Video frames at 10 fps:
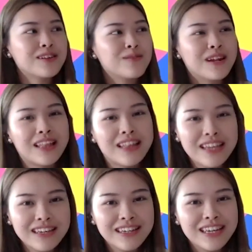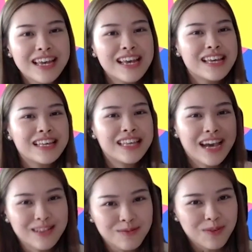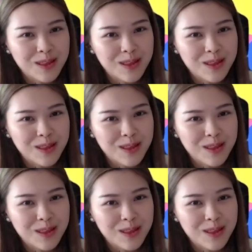So that's when I think, yeah,